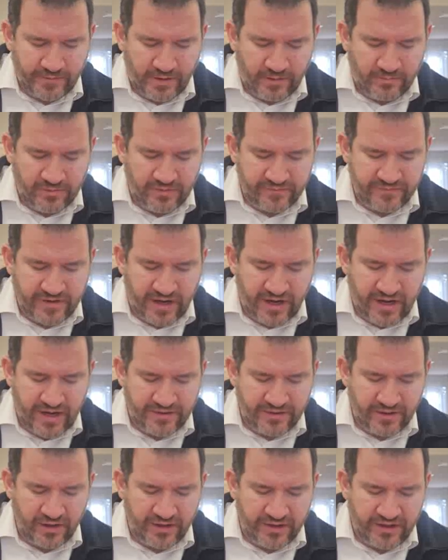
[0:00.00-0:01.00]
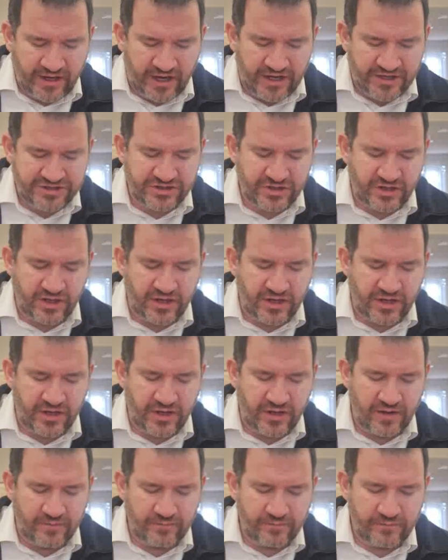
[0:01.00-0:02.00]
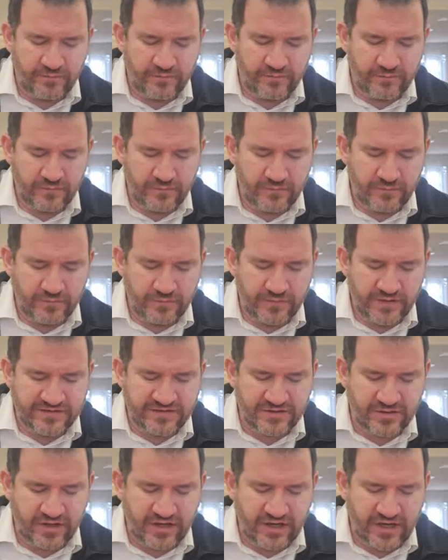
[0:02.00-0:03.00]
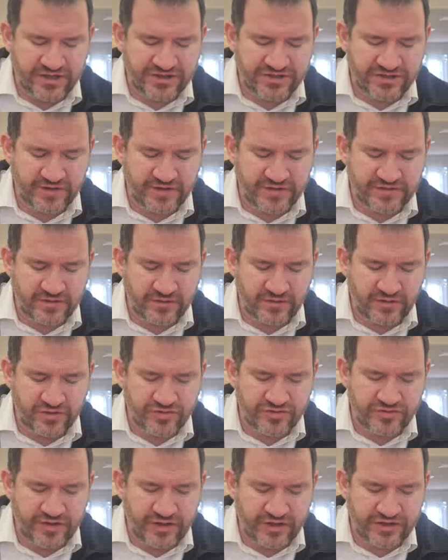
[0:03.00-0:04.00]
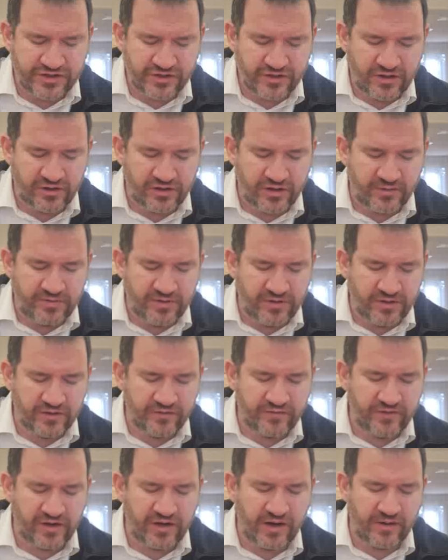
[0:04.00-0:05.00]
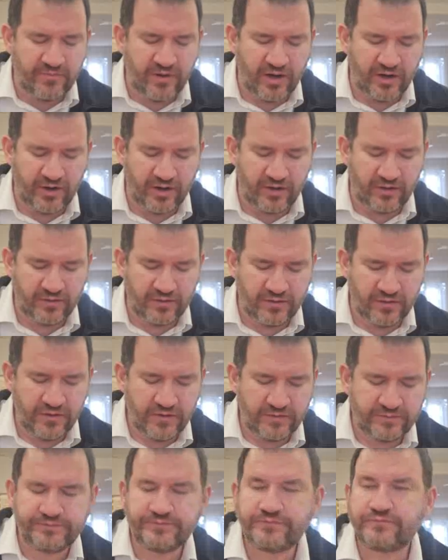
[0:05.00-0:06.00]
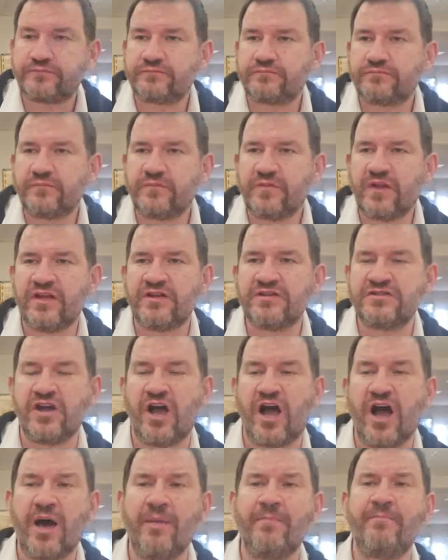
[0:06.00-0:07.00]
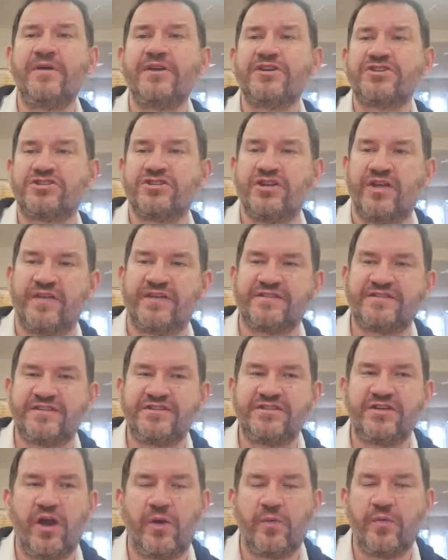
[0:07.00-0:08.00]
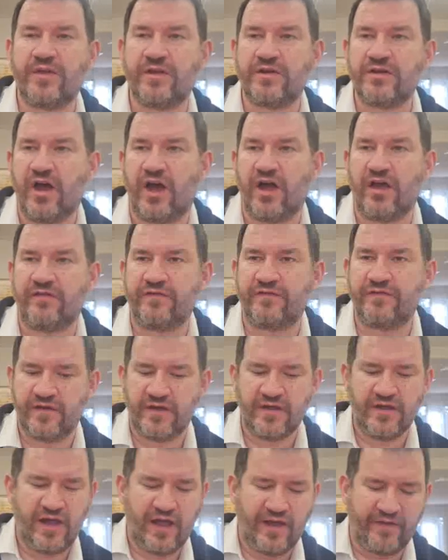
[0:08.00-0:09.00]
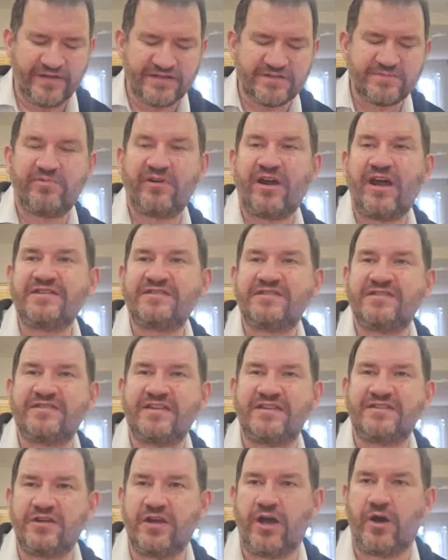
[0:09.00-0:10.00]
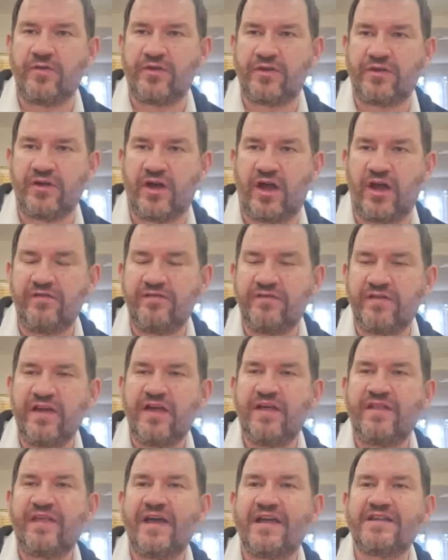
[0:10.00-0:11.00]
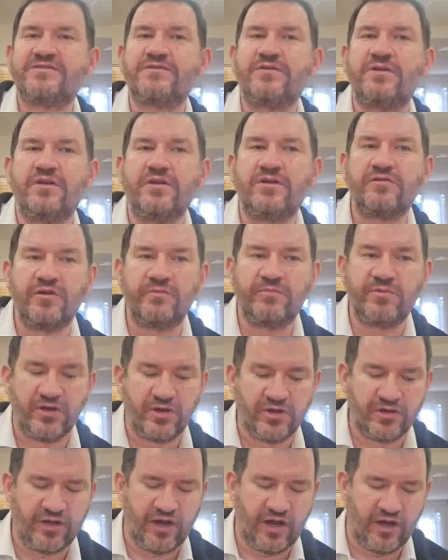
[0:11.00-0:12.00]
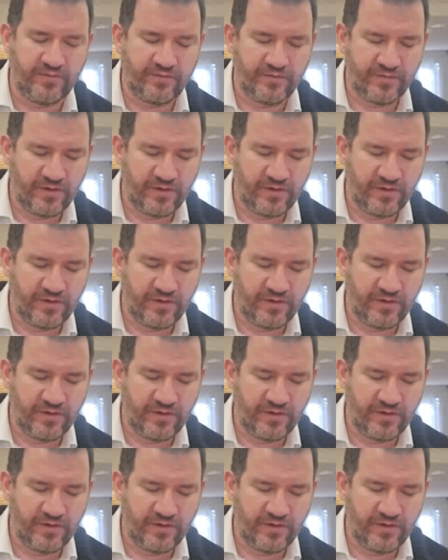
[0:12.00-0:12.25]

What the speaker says: Amar of Kahana like kasha. There's no kasha, there's no contradiction. Harab Yehuda of Harabanan. So our Mishnah that says you go with a knife, and this Bryce that says you go with a knife, that's all Rabbi Yehuda.